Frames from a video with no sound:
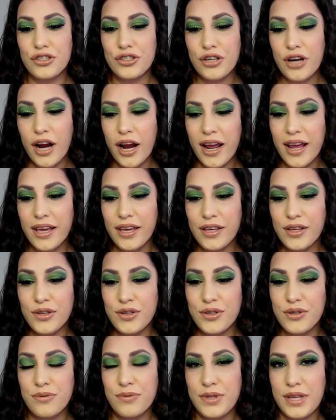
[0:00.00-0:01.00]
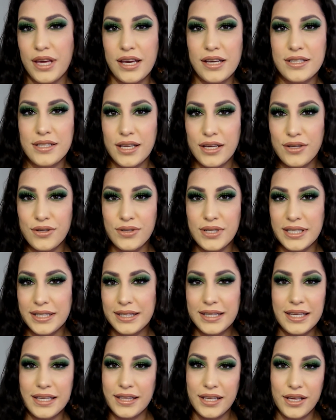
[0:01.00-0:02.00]
trying new things that you
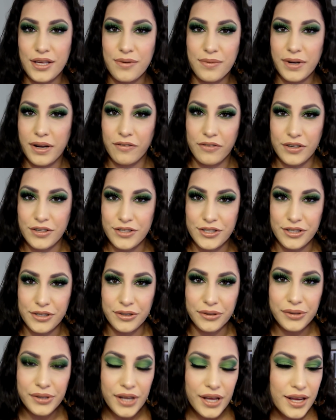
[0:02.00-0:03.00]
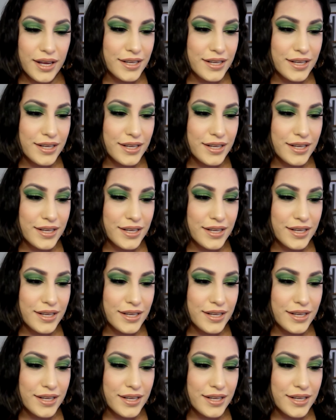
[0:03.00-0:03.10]
didn't think that you would ever do.